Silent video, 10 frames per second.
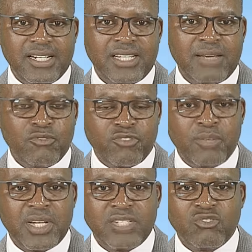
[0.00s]
Some of them
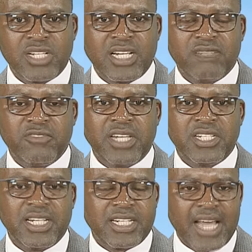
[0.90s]
are still charged VAT
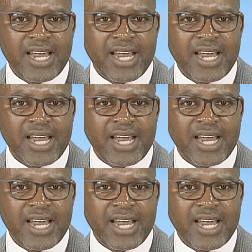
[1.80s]
at a higher